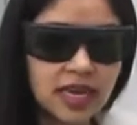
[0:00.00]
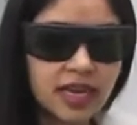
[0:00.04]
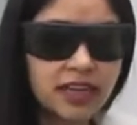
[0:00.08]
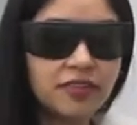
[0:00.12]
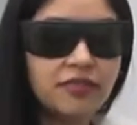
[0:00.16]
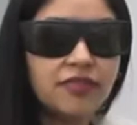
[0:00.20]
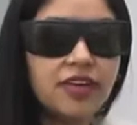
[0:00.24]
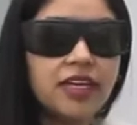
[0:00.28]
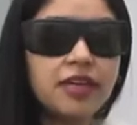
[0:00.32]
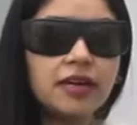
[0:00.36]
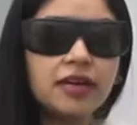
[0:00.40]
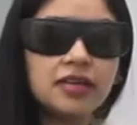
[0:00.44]
and
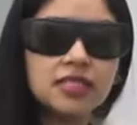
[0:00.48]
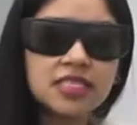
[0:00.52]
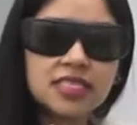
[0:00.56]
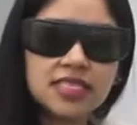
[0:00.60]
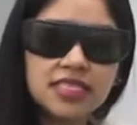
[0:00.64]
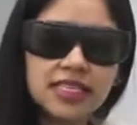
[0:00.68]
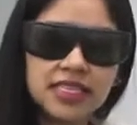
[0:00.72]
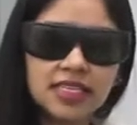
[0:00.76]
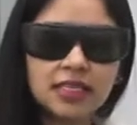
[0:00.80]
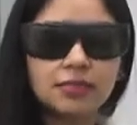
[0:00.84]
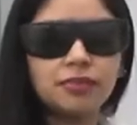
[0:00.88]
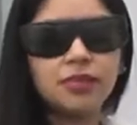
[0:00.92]
we
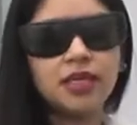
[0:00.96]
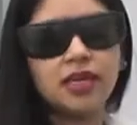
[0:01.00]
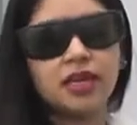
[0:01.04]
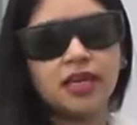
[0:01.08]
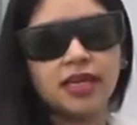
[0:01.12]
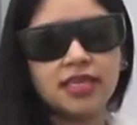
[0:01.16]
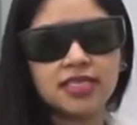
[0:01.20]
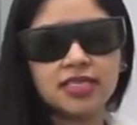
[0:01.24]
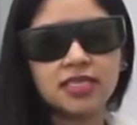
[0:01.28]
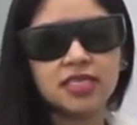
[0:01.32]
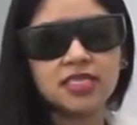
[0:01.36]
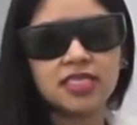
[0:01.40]
set up the
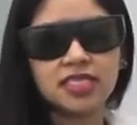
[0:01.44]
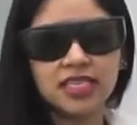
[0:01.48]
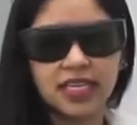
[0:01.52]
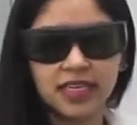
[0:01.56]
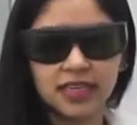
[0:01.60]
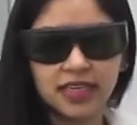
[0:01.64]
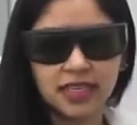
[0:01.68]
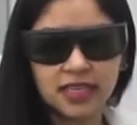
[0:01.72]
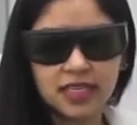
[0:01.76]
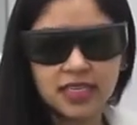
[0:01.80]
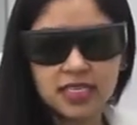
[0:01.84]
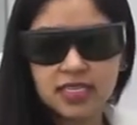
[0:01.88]
laser
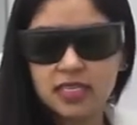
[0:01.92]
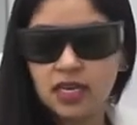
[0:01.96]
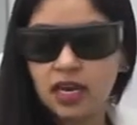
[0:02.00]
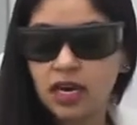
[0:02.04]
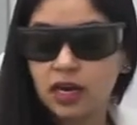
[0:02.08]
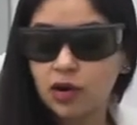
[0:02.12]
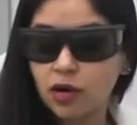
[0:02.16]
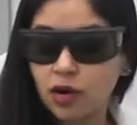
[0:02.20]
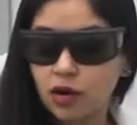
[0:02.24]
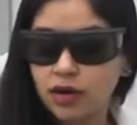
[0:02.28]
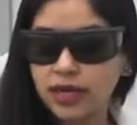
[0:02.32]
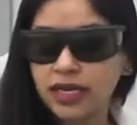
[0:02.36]
settings
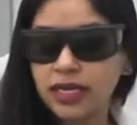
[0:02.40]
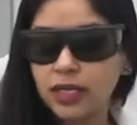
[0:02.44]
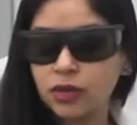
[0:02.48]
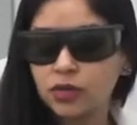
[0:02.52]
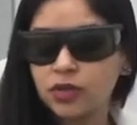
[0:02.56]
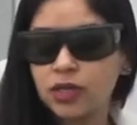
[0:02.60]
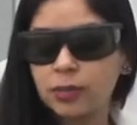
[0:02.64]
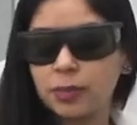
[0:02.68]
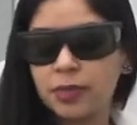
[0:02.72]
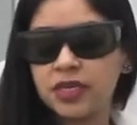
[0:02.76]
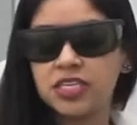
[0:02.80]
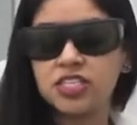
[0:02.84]
according to
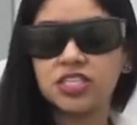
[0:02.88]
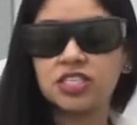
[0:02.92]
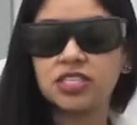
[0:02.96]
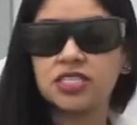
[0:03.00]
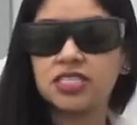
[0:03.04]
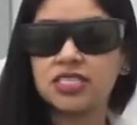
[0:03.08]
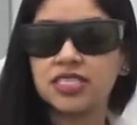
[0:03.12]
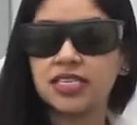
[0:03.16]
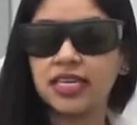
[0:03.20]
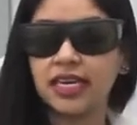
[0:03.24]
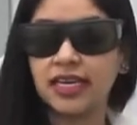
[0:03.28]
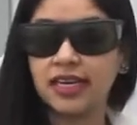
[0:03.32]
the
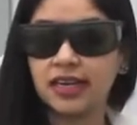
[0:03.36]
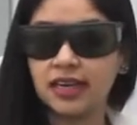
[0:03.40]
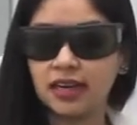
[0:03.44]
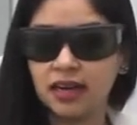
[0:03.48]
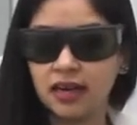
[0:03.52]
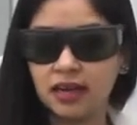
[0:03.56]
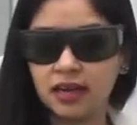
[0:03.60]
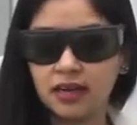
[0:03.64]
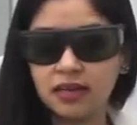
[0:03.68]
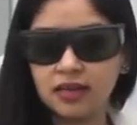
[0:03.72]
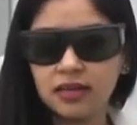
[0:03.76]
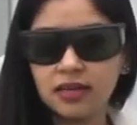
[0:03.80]
patient's skin
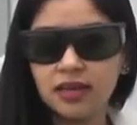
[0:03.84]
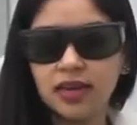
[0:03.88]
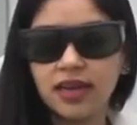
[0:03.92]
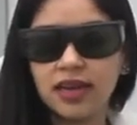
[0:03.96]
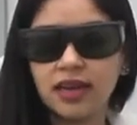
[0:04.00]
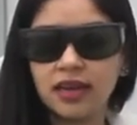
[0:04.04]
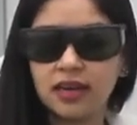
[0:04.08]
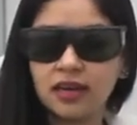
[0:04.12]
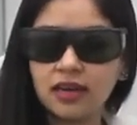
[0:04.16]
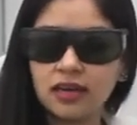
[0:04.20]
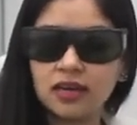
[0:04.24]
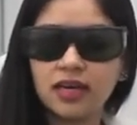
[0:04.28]
color,
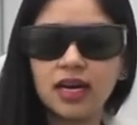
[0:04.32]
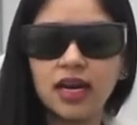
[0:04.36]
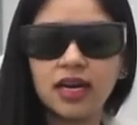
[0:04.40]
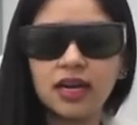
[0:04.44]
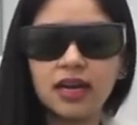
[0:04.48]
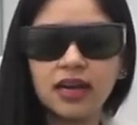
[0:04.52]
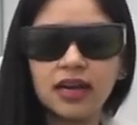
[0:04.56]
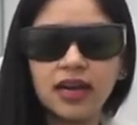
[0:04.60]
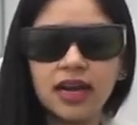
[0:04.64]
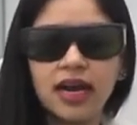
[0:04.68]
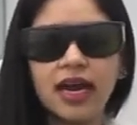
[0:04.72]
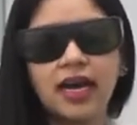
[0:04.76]
hair
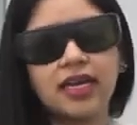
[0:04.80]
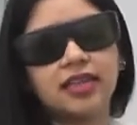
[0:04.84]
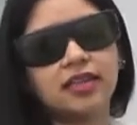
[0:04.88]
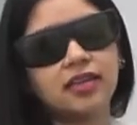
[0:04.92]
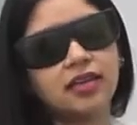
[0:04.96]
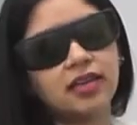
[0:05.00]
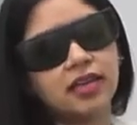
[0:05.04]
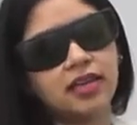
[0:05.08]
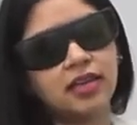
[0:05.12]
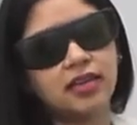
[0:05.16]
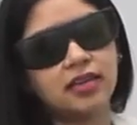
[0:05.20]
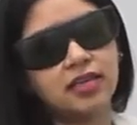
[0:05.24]
color and
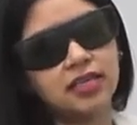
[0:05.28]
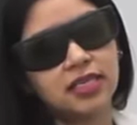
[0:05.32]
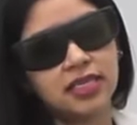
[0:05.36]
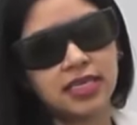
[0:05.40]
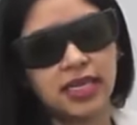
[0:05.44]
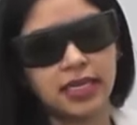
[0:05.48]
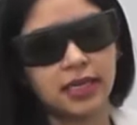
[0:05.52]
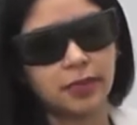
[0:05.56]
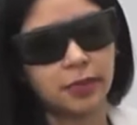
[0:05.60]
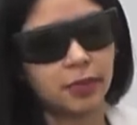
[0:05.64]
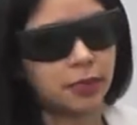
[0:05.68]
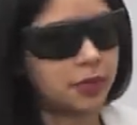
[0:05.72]
the hair
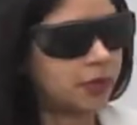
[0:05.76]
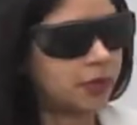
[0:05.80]
type.